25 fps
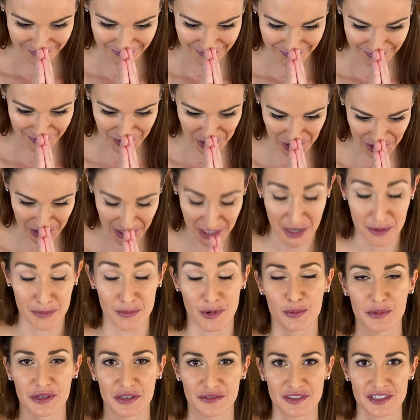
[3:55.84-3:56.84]
Just take a
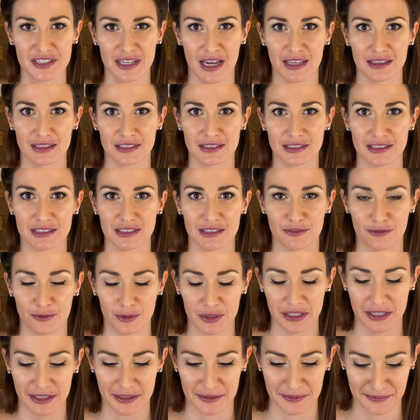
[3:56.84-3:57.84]
moment of silence if we
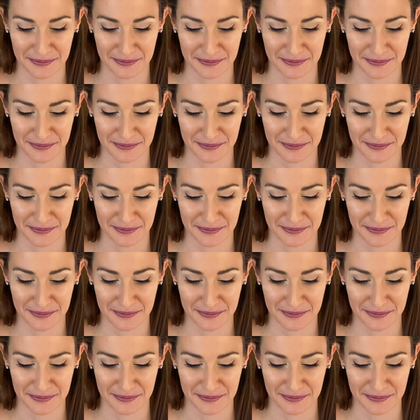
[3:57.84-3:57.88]
can.